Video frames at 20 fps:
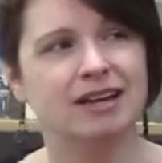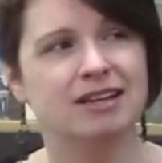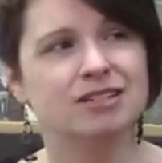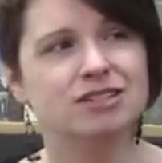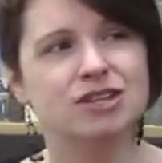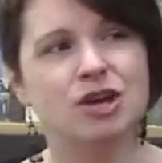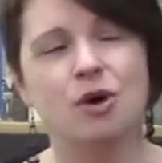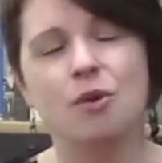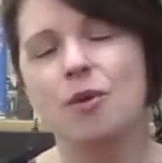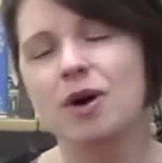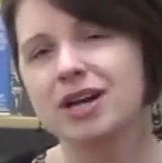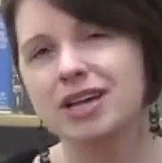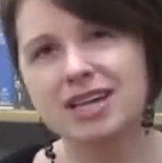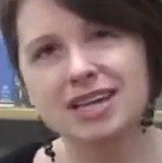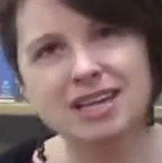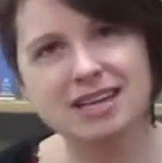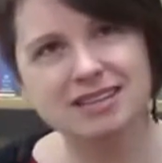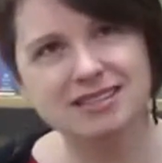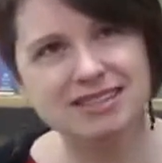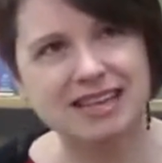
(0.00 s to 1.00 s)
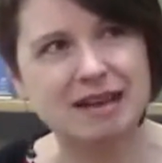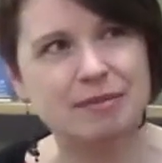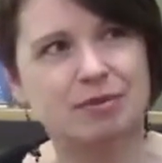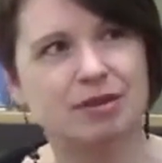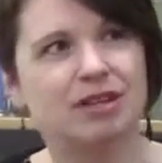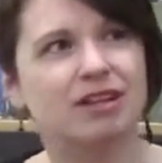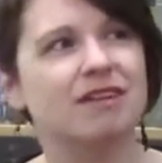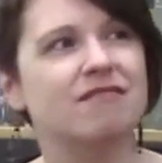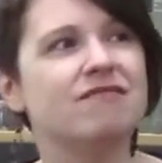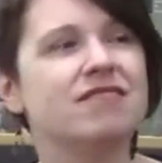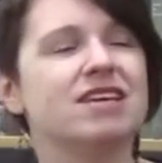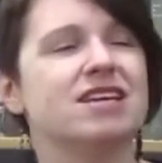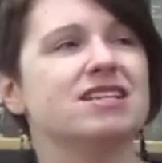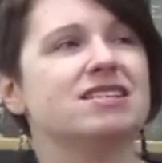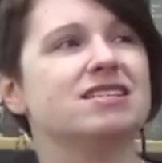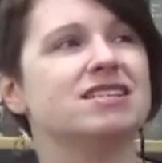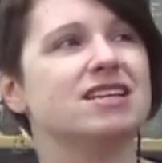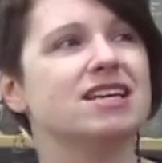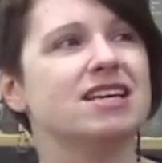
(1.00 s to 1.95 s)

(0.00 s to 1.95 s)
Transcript: So a key example of this